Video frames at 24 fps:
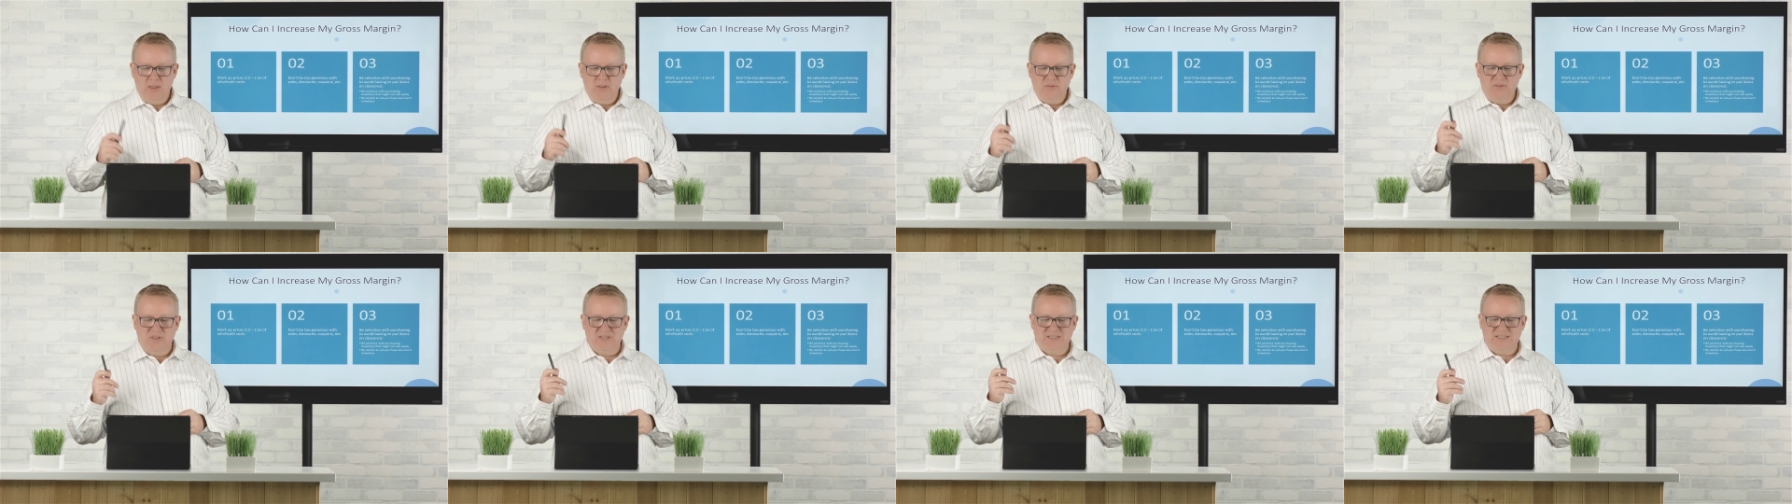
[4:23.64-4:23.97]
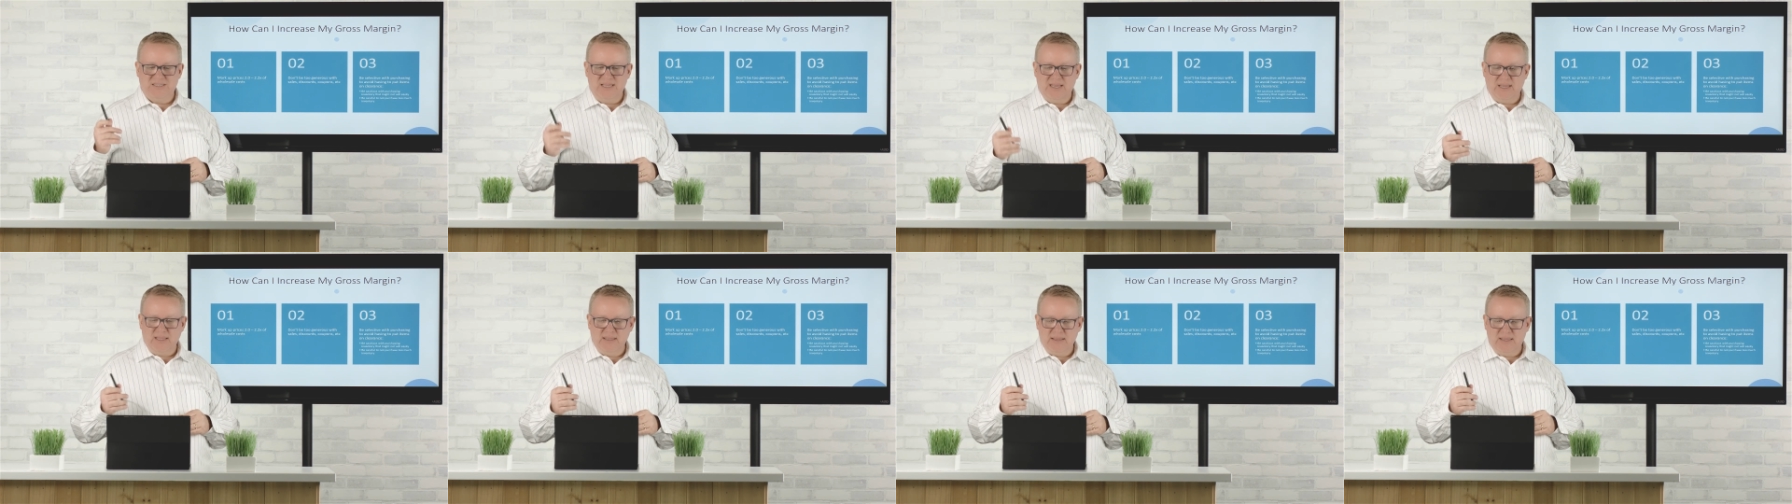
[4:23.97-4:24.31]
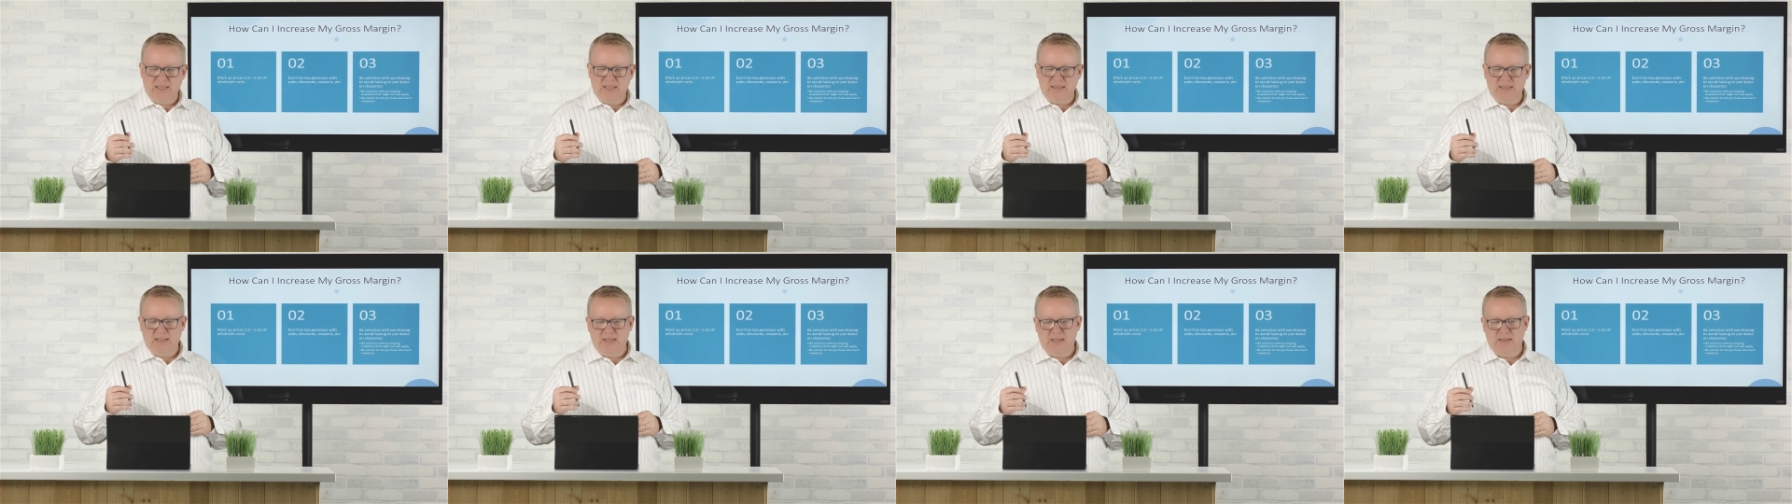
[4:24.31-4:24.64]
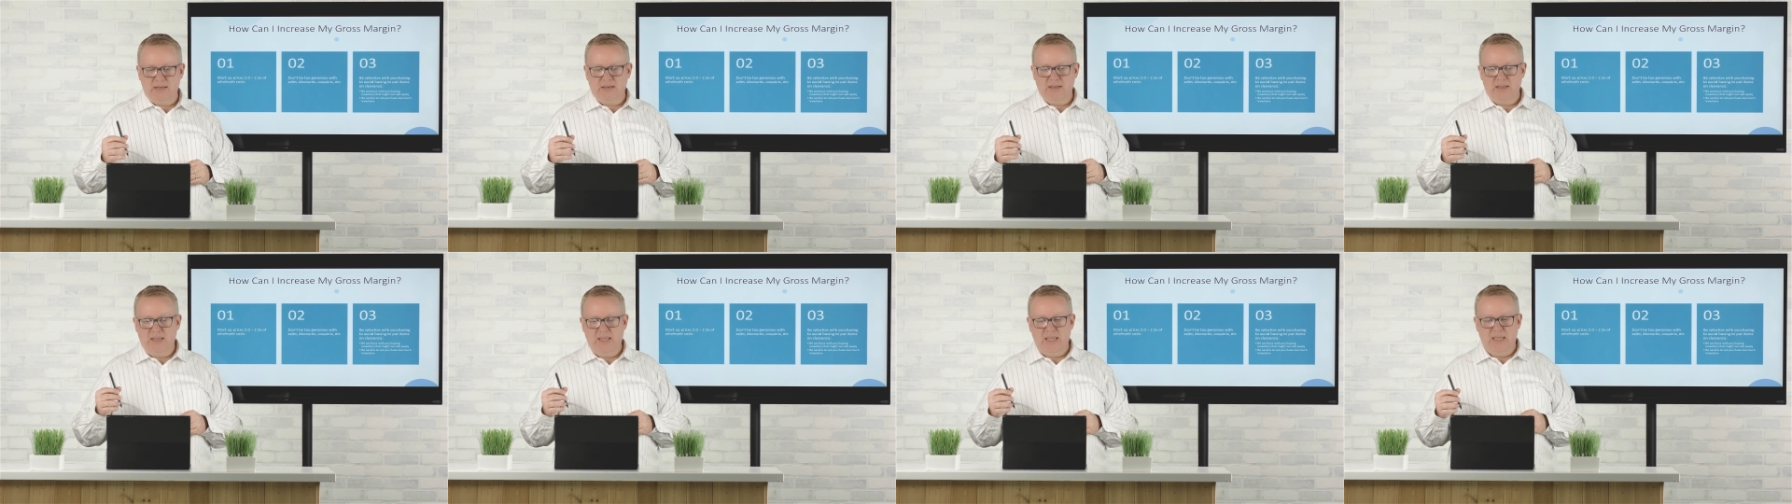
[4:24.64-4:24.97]
The second thing
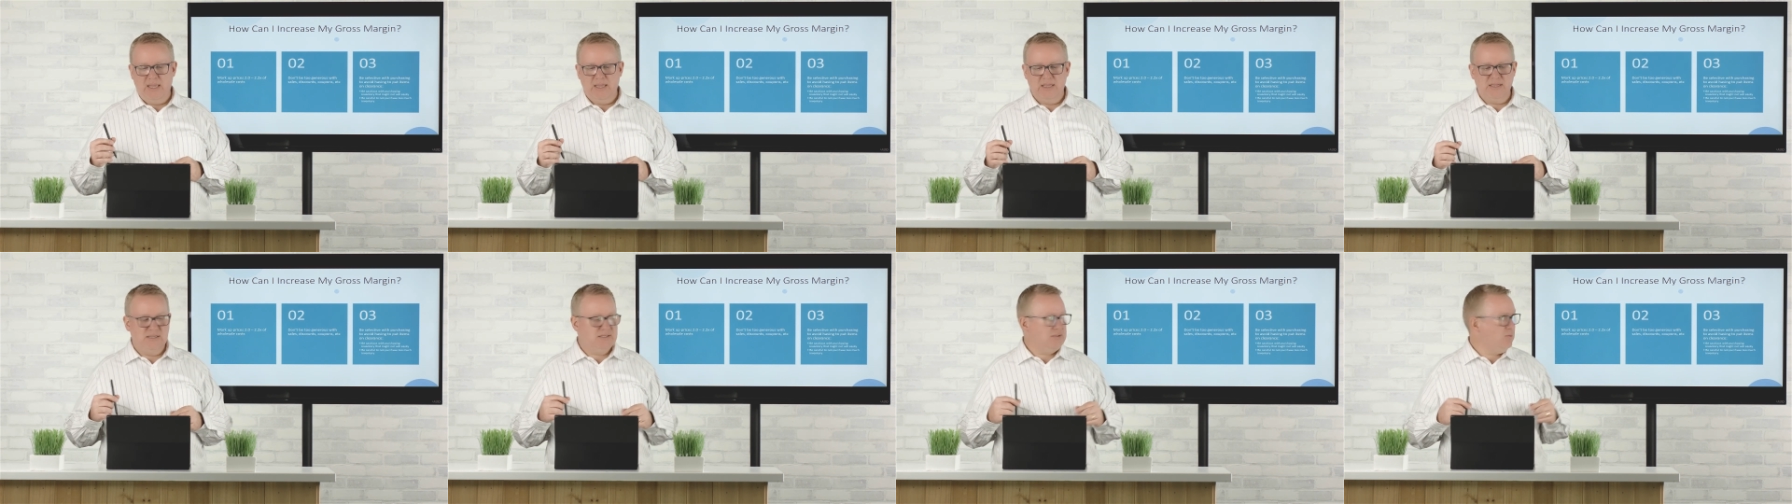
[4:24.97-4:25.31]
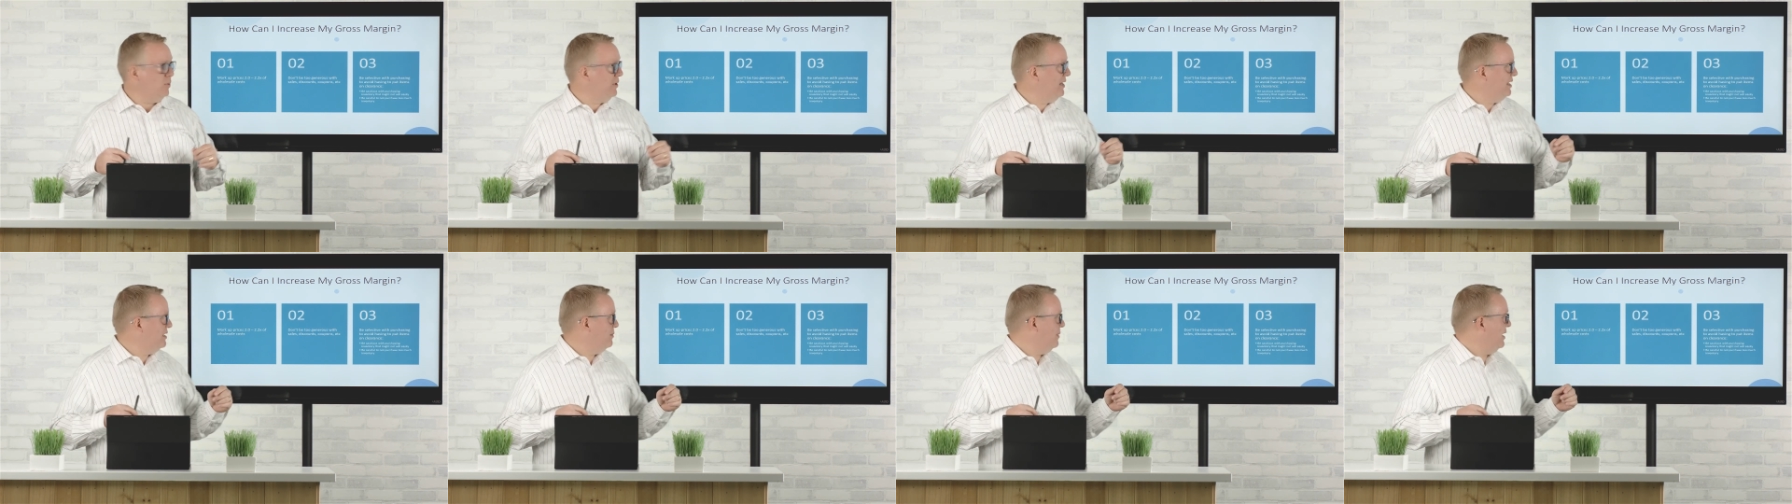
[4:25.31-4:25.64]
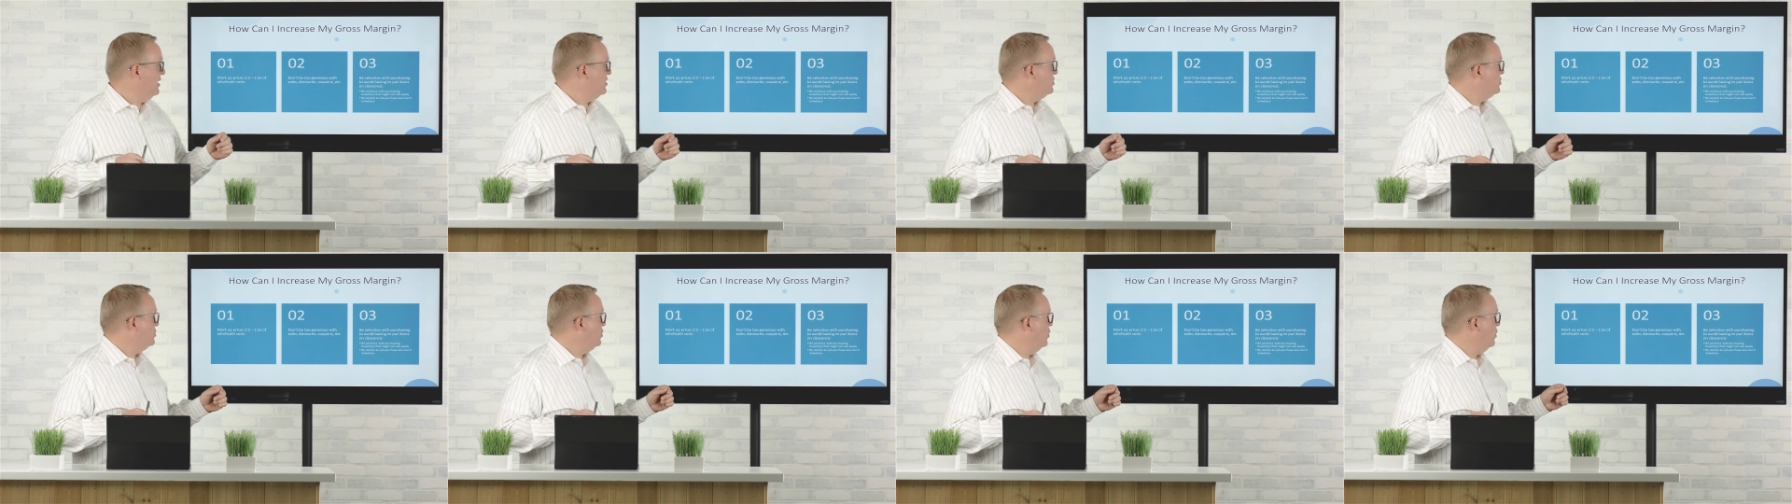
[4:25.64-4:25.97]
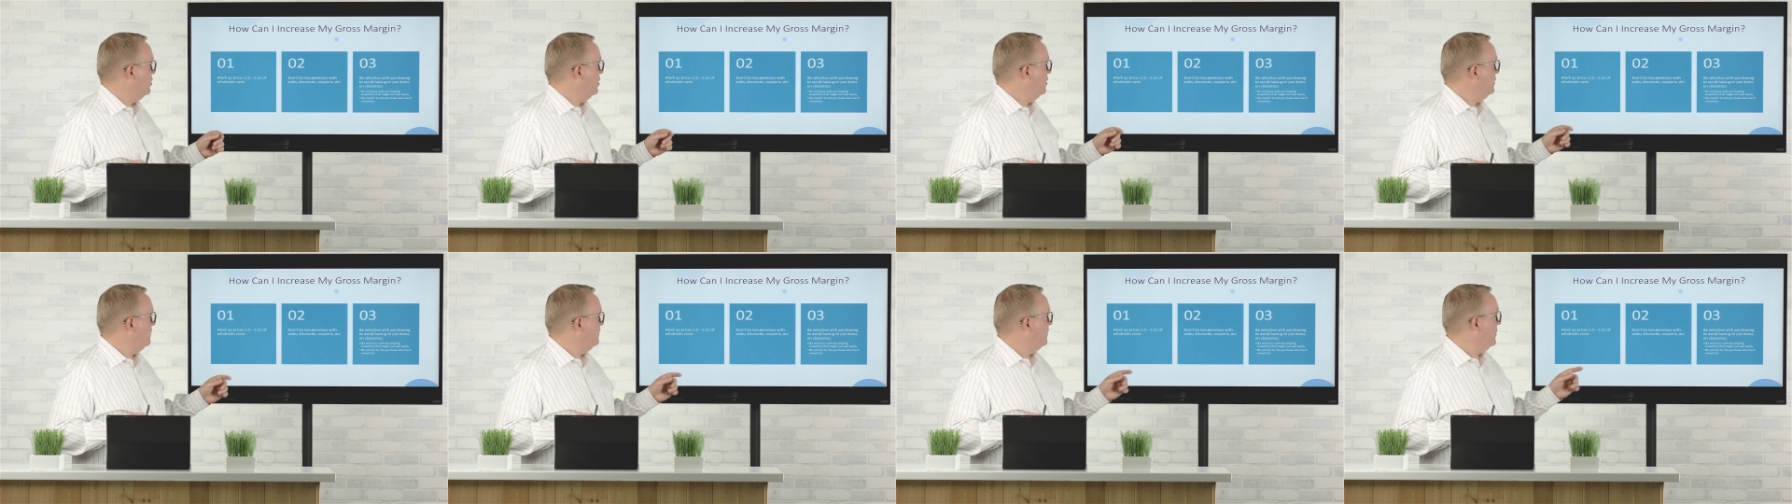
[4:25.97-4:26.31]
then is we need to make
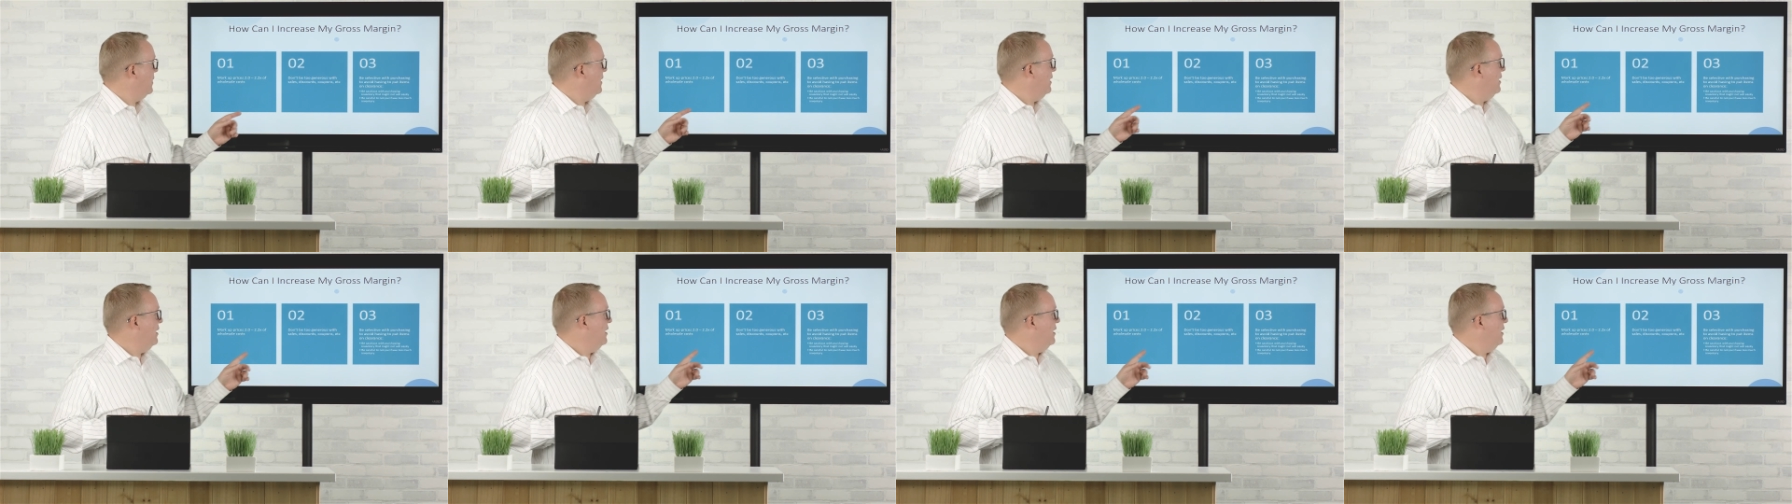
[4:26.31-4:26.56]
sure